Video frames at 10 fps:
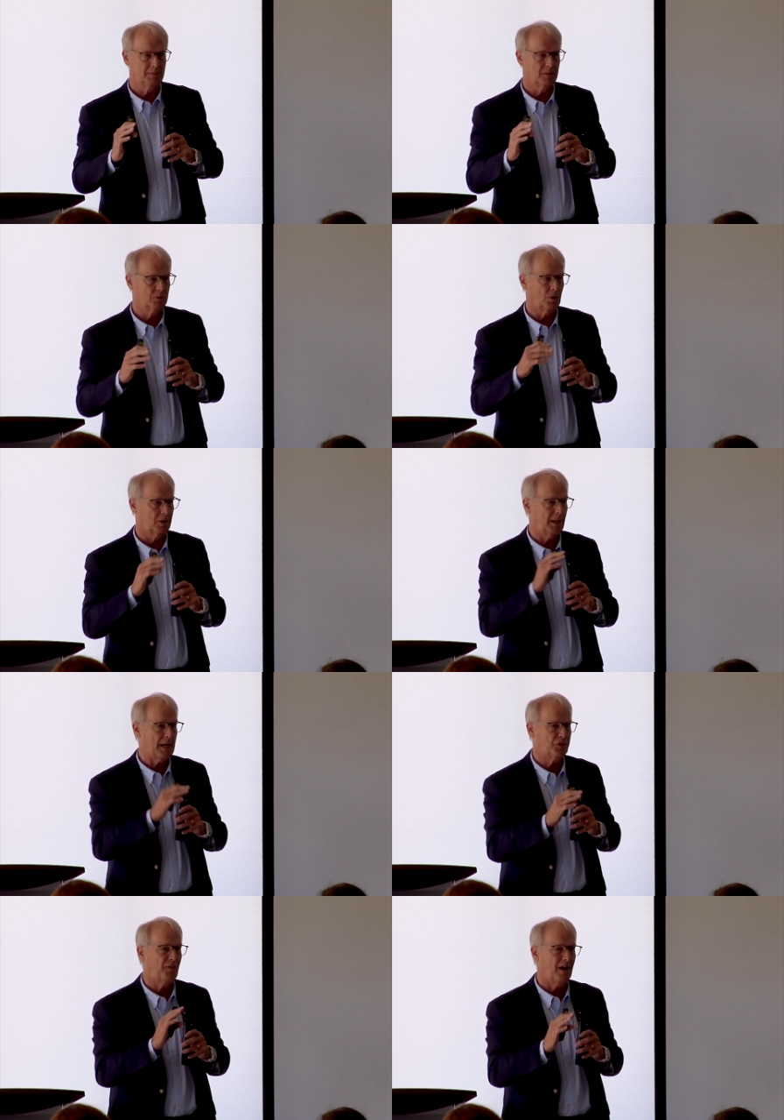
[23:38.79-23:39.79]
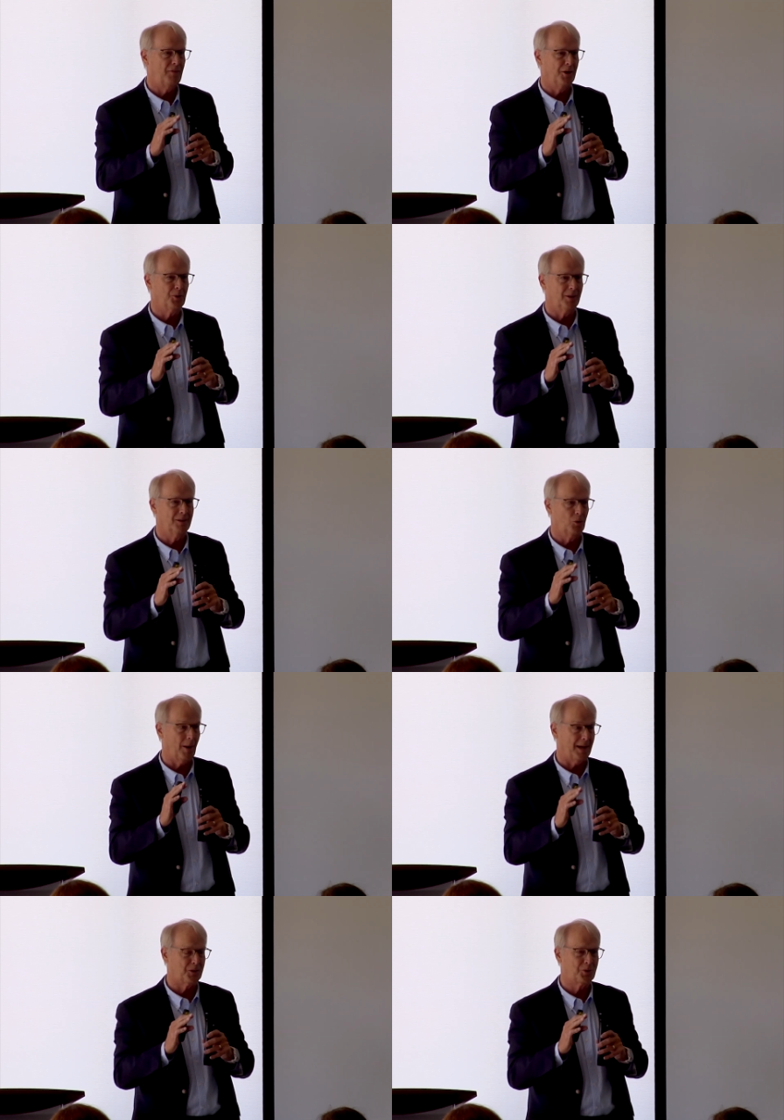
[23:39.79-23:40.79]
It's called Class 500
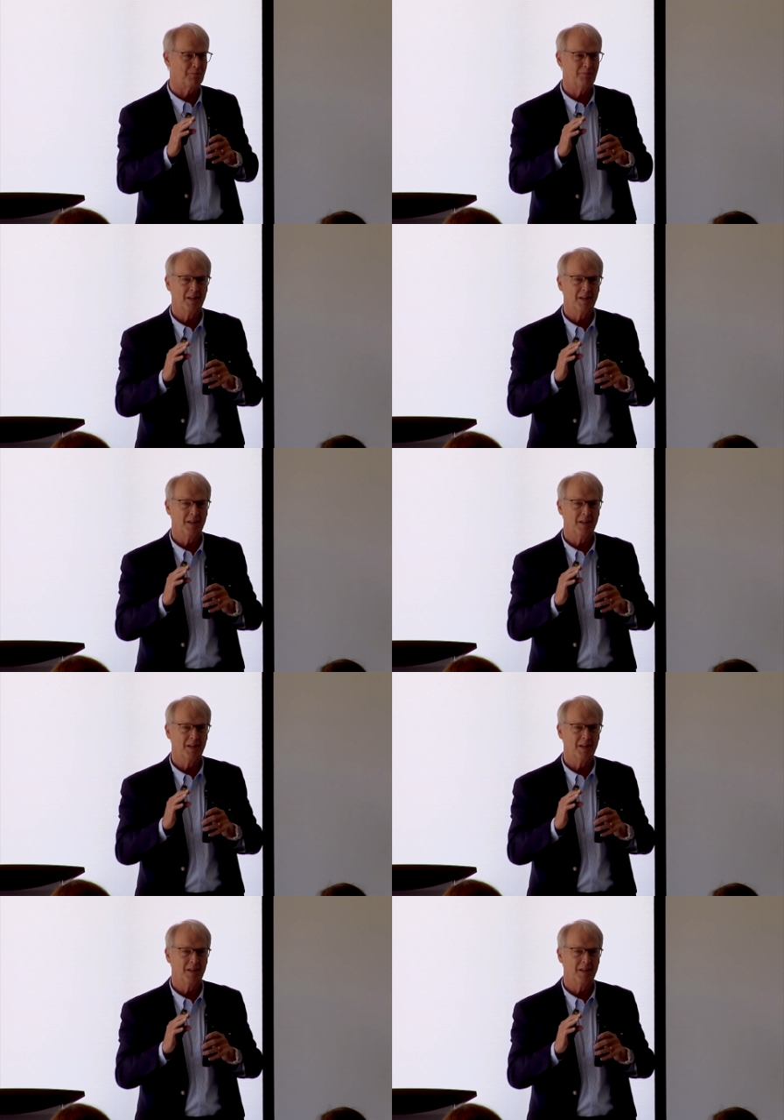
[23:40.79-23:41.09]
grants.